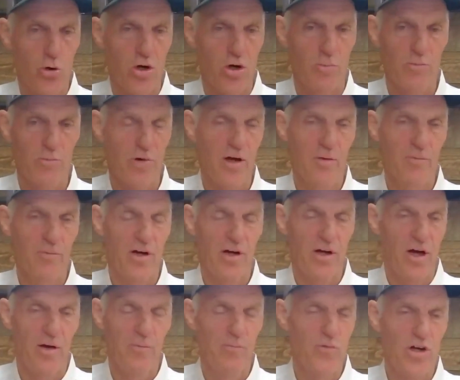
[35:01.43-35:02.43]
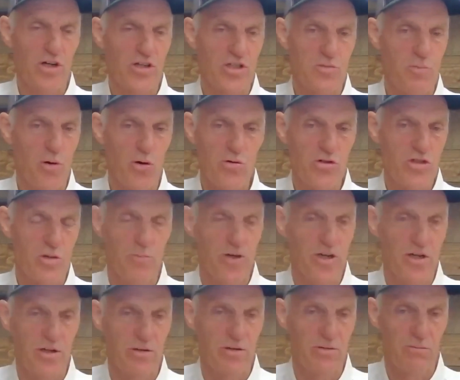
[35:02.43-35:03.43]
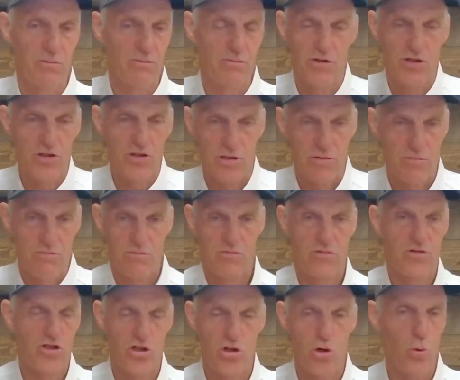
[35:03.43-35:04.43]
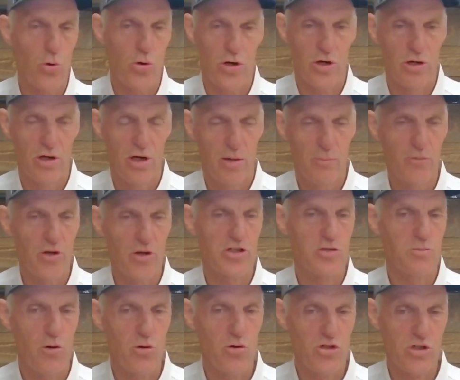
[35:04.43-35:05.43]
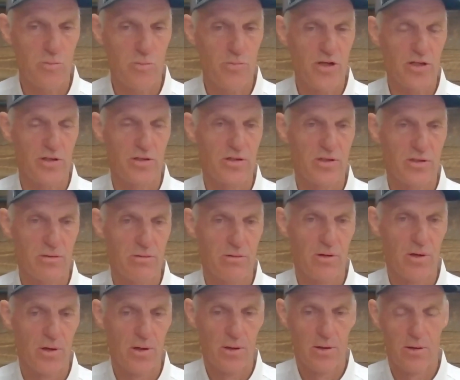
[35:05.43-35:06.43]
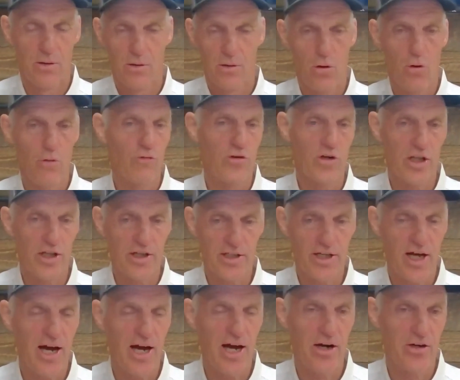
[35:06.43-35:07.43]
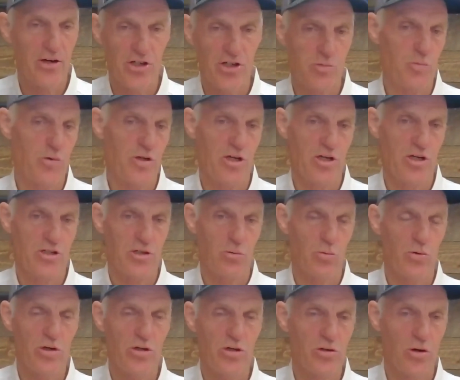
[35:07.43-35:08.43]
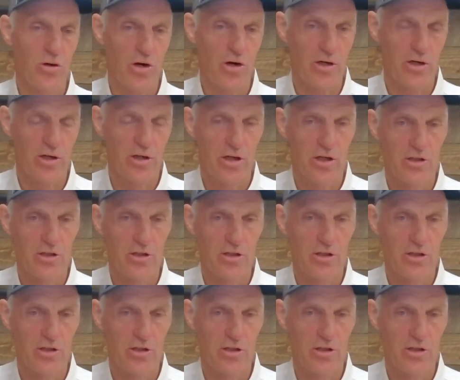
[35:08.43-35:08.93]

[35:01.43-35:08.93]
norm. I'm not supposed to be sore. I'm not supposed to be overly tired just because I worked hard.